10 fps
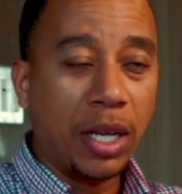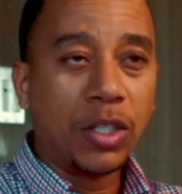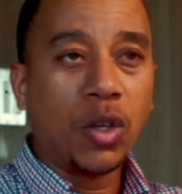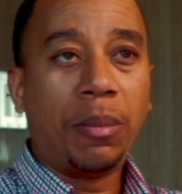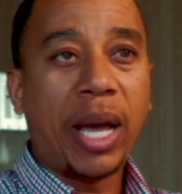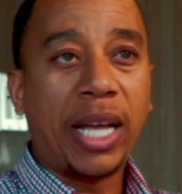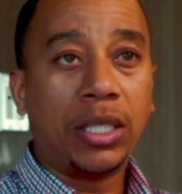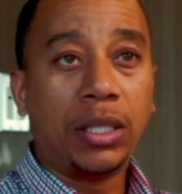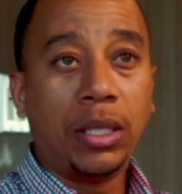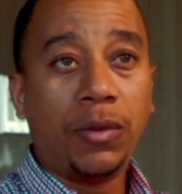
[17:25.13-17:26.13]
So
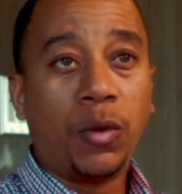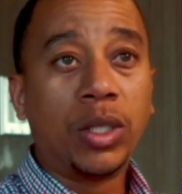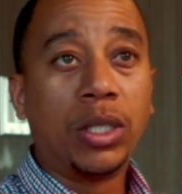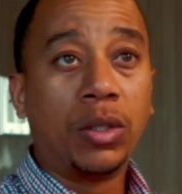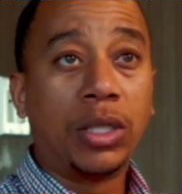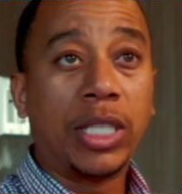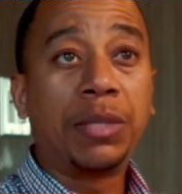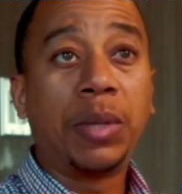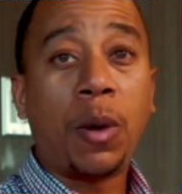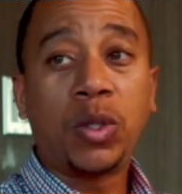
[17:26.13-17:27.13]
imagine, fortunately, on the
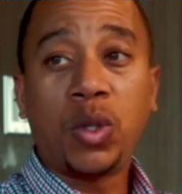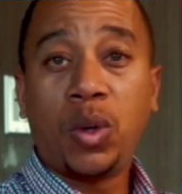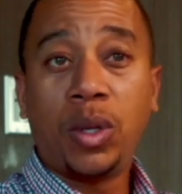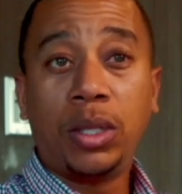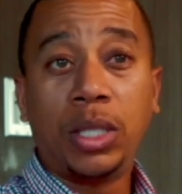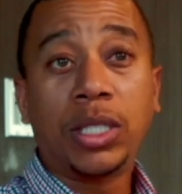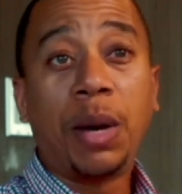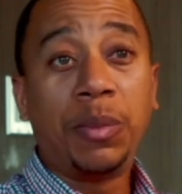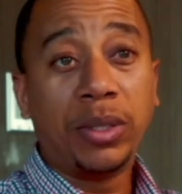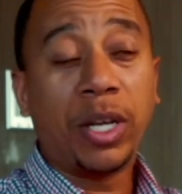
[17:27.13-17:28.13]
assessment I was on, this
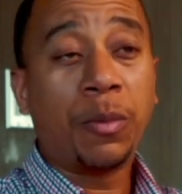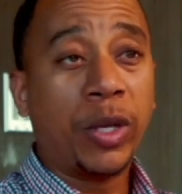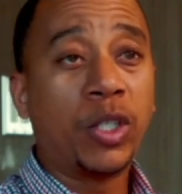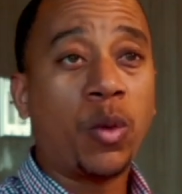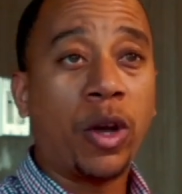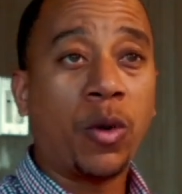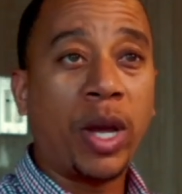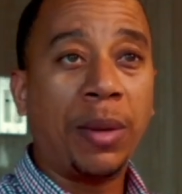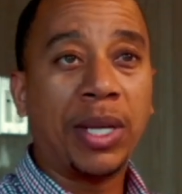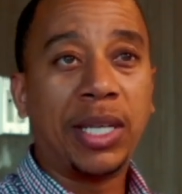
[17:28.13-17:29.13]
company, they were pretty squared
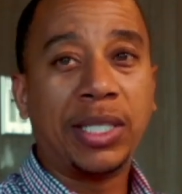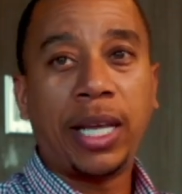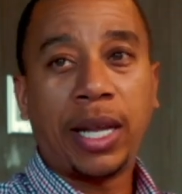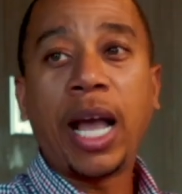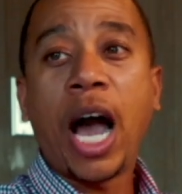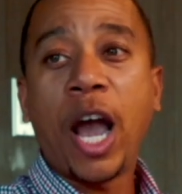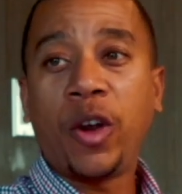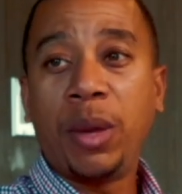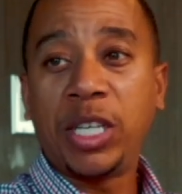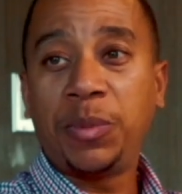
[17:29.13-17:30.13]
away because they
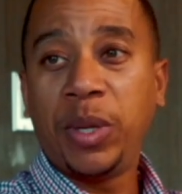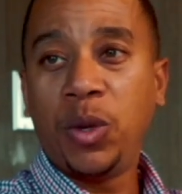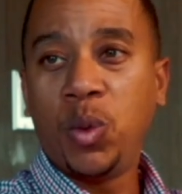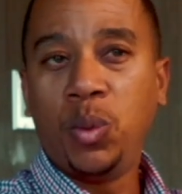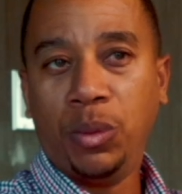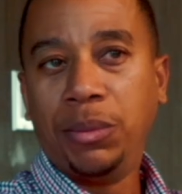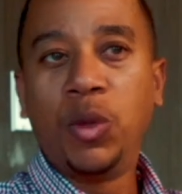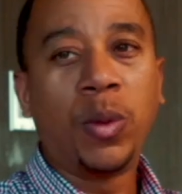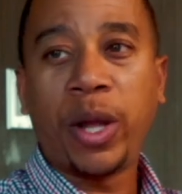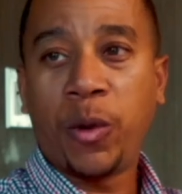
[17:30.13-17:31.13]
hired an MSP who
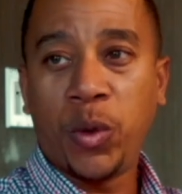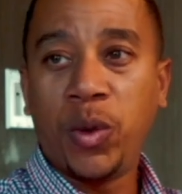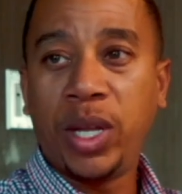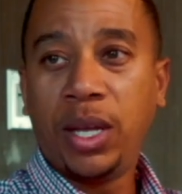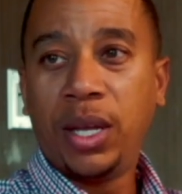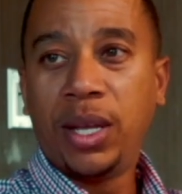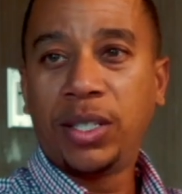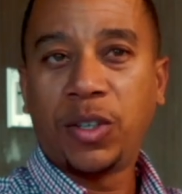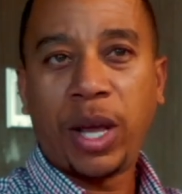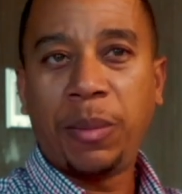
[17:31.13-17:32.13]
knew what they were doing.
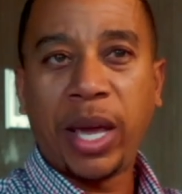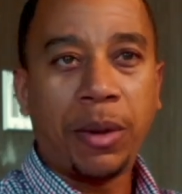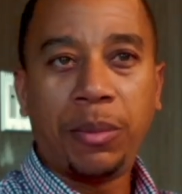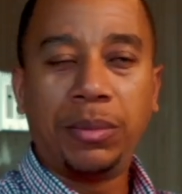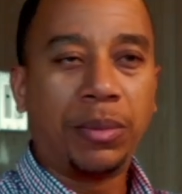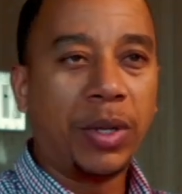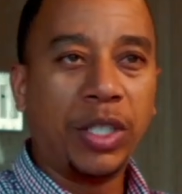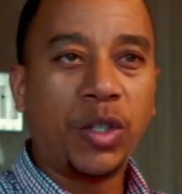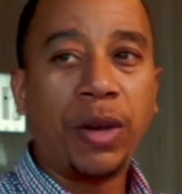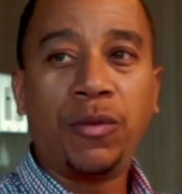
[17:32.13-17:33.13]
So they made it
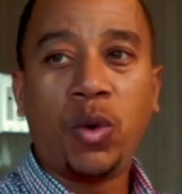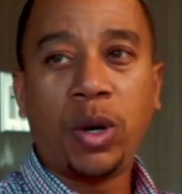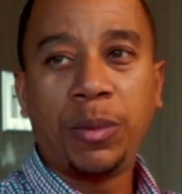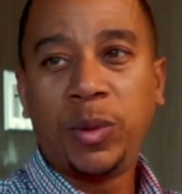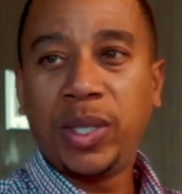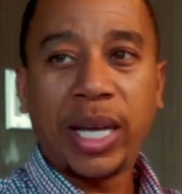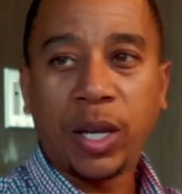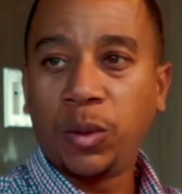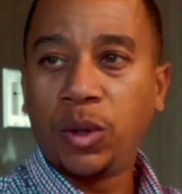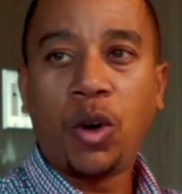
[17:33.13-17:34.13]
pretty straightforward, but we still had to
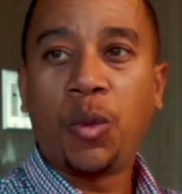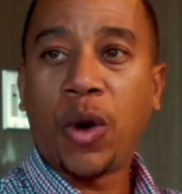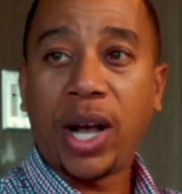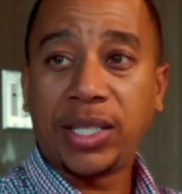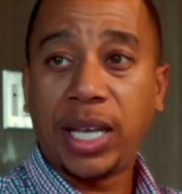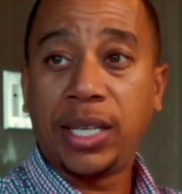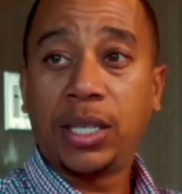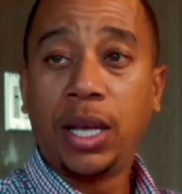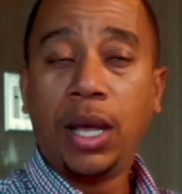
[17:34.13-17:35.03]
go through the whole process.